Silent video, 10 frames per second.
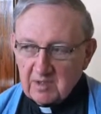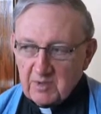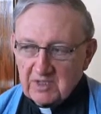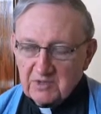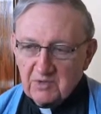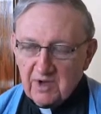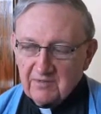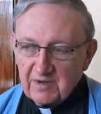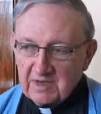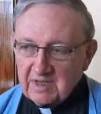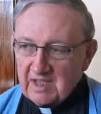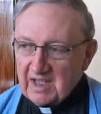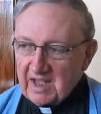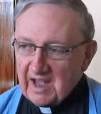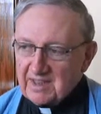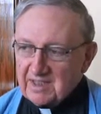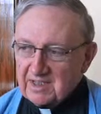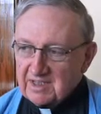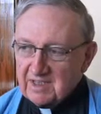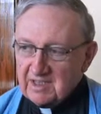because so often I think